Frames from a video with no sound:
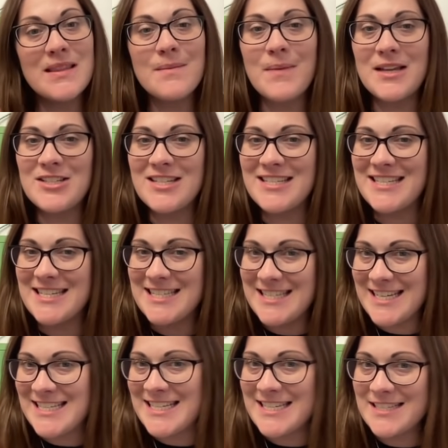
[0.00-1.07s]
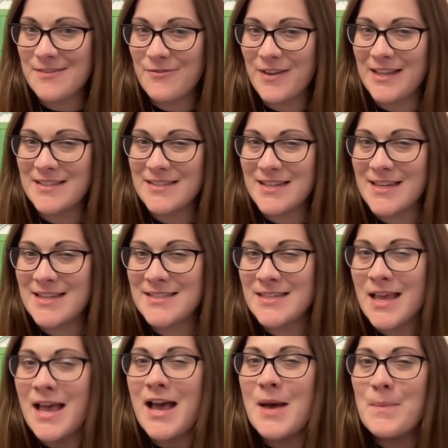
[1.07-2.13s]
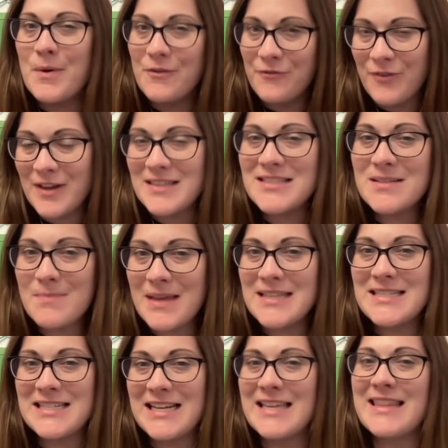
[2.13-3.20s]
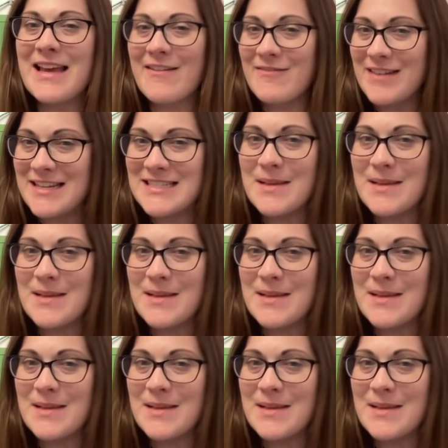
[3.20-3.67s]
the Manchester City defenders. But fundamentally, there is